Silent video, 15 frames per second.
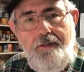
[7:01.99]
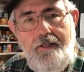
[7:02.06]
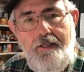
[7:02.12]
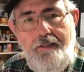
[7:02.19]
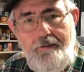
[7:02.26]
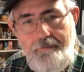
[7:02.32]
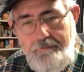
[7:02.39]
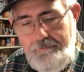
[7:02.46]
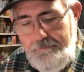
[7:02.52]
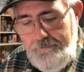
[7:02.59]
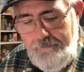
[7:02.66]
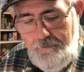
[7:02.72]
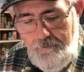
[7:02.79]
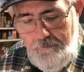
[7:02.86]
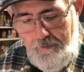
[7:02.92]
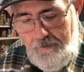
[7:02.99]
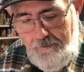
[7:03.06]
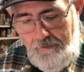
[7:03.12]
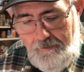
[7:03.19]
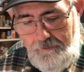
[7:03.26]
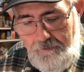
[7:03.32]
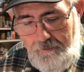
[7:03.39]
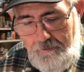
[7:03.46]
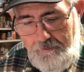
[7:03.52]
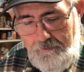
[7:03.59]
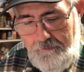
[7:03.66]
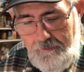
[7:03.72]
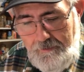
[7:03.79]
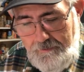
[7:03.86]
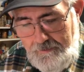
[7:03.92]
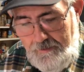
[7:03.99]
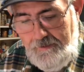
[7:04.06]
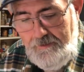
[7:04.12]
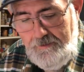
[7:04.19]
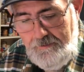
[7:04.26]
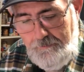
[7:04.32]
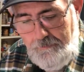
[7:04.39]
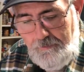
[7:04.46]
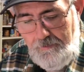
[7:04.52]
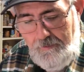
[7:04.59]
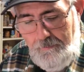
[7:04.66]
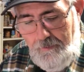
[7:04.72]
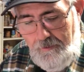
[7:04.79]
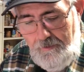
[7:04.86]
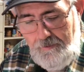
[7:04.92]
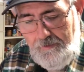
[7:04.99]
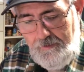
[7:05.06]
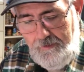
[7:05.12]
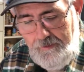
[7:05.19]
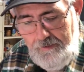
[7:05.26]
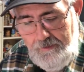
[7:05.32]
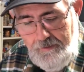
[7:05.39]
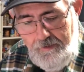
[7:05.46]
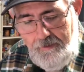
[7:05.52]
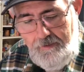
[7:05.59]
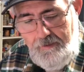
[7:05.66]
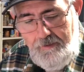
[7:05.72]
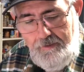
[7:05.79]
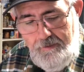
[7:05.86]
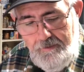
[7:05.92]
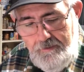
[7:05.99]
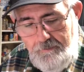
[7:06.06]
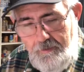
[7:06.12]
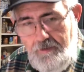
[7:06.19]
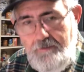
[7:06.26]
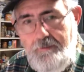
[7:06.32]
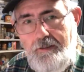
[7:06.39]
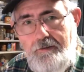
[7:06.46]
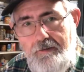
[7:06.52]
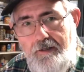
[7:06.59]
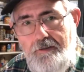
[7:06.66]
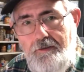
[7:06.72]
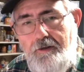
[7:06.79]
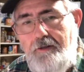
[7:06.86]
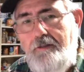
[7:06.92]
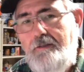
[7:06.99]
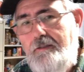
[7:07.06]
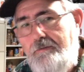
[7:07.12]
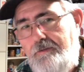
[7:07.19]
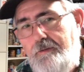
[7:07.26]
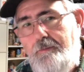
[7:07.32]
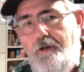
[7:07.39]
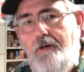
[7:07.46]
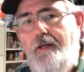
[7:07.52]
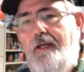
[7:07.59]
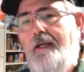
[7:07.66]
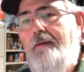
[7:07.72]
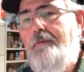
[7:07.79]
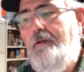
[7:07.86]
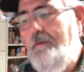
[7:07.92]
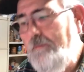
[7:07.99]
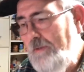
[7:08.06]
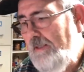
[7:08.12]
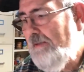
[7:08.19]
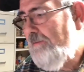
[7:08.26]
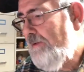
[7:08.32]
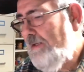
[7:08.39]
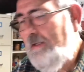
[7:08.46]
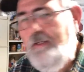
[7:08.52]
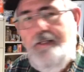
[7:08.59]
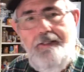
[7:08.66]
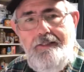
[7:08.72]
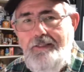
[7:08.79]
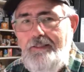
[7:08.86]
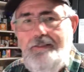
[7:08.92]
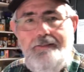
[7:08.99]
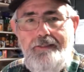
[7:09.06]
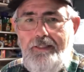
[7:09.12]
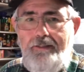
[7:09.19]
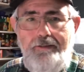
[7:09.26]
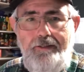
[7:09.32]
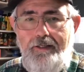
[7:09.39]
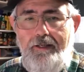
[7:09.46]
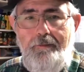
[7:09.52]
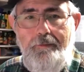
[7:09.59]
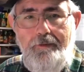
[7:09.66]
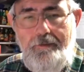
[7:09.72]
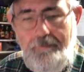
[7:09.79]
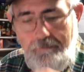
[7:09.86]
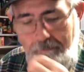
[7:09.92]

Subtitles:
I gotta go to my granddaughter. My son's birthday party tonight. Tomorrow's my granddaughter's, a football game, and in a weekend, it just ain't gonna happen.